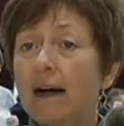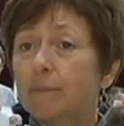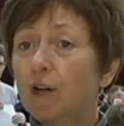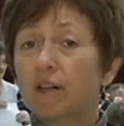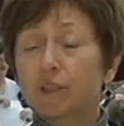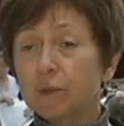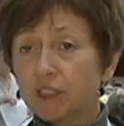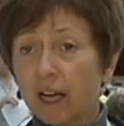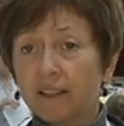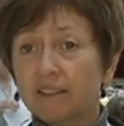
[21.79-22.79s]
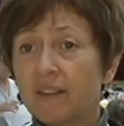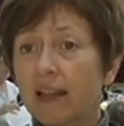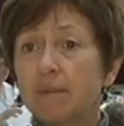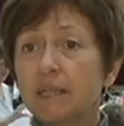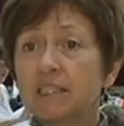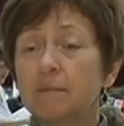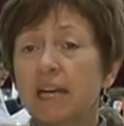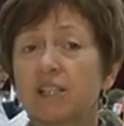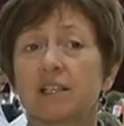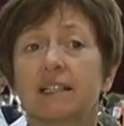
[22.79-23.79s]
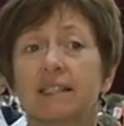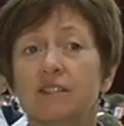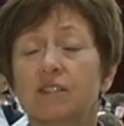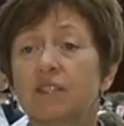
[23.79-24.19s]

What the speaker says: talk to a child development specialist,